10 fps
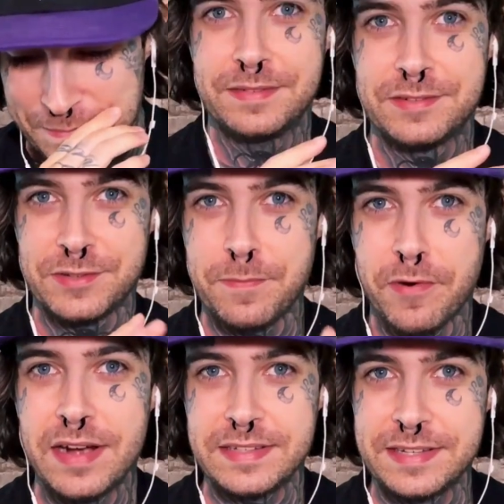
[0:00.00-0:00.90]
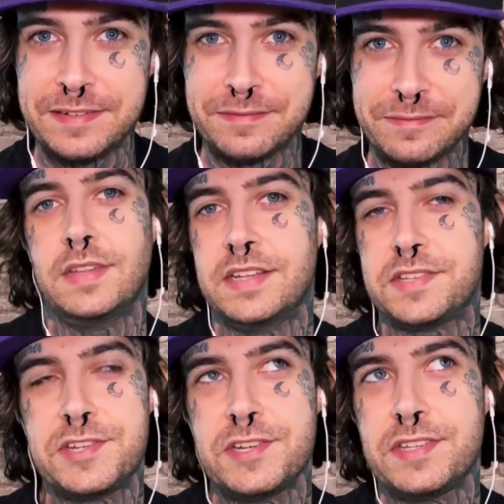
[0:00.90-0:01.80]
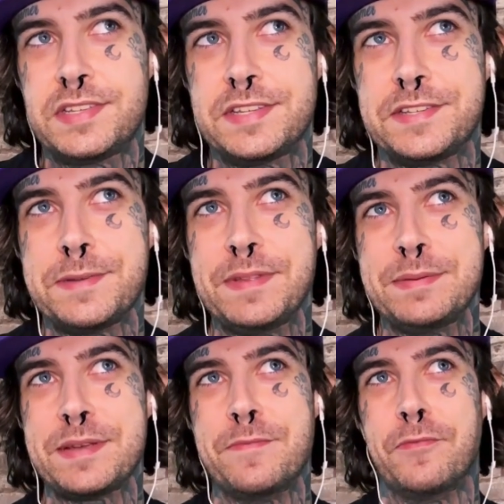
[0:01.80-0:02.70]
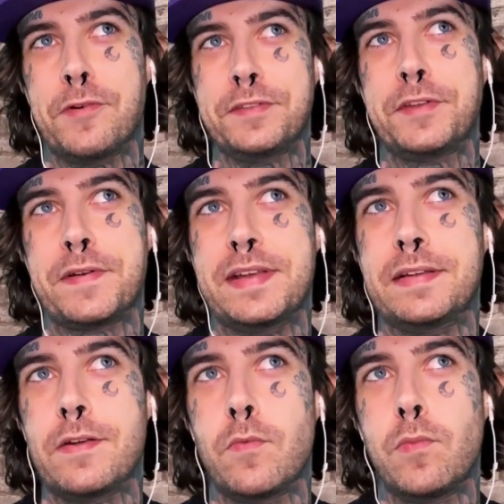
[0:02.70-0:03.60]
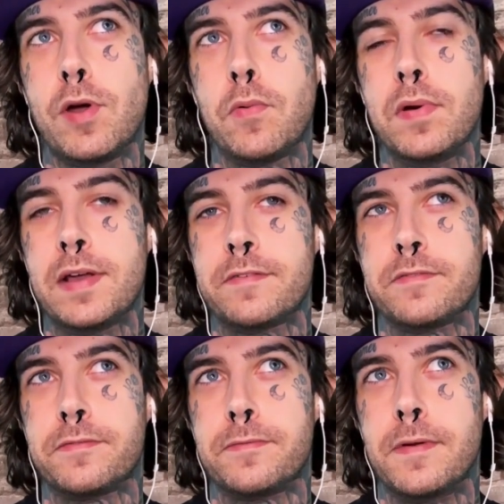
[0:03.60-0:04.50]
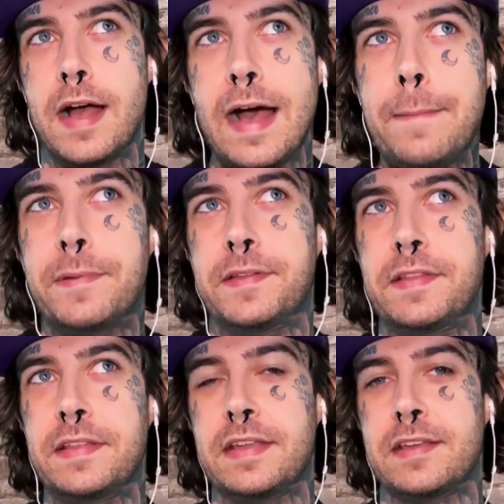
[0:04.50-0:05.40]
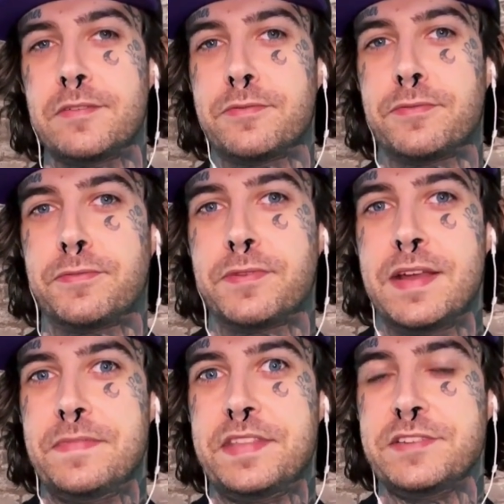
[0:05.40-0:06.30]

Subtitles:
surprising. It's just sometimes I'm wondering what would have happened if they